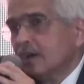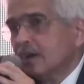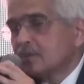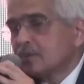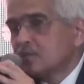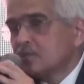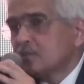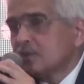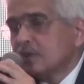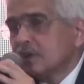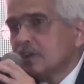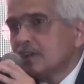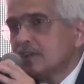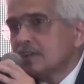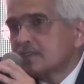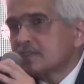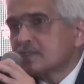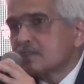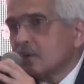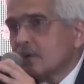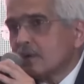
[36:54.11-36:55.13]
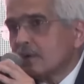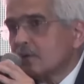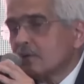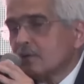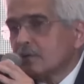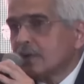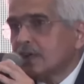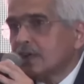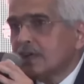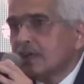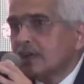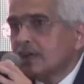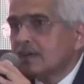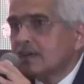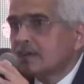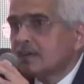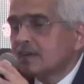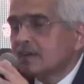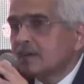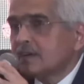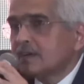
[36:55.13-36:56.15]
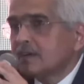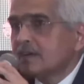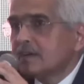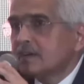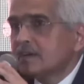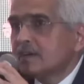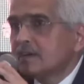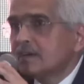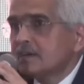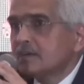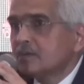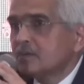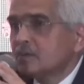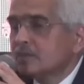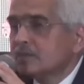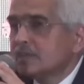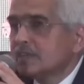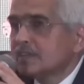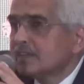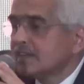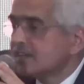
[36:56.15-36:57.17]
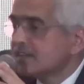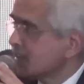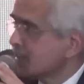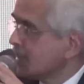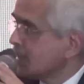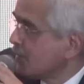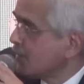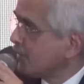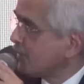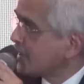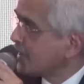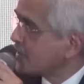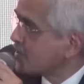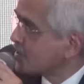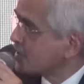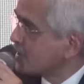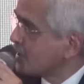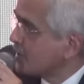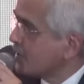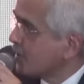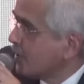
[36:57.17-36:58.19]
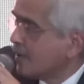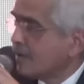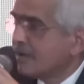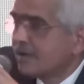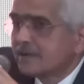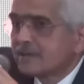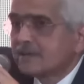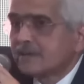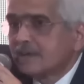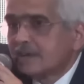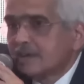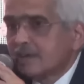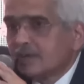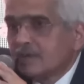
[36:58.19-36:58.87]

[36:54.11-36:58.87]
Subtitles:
Arjuna is not looking at, that there is an inflation or,